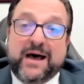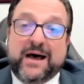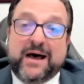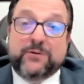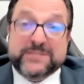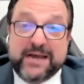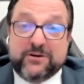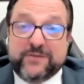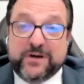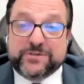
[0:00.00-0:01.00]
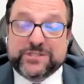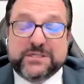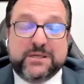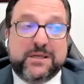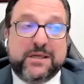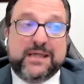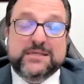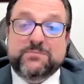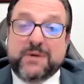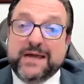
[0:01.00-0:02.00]
I was counting votes.
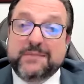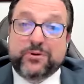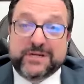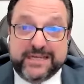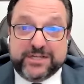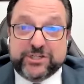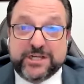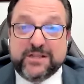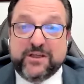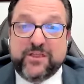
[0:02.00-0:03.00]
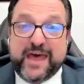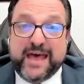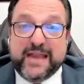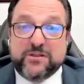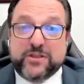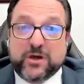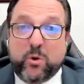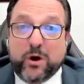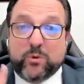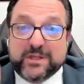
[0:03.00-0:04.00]
It is my prediction that the
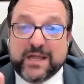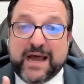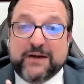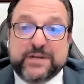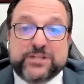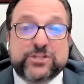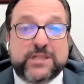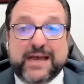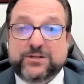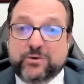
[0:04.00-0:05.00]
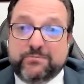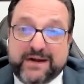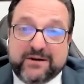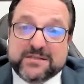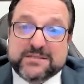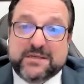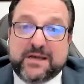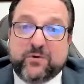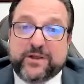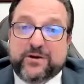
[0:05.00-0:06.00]
court will not reach the actual
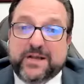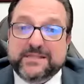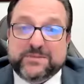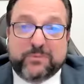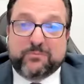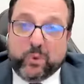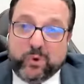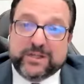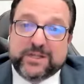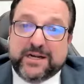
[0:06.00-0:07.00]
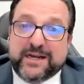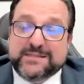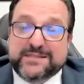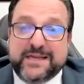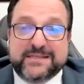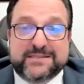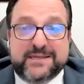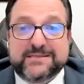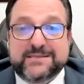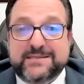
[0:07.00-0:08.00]
merits of whether or not someone born in the United
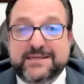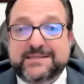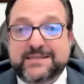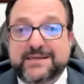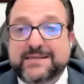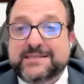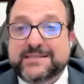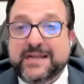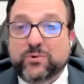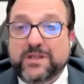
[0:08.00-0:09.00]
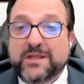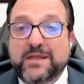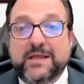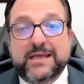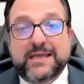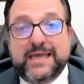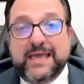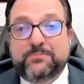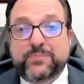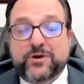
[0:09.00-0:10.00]
States is a citizen, and instead will
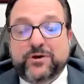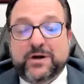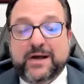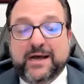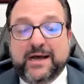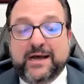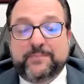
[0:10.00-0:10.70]
keep their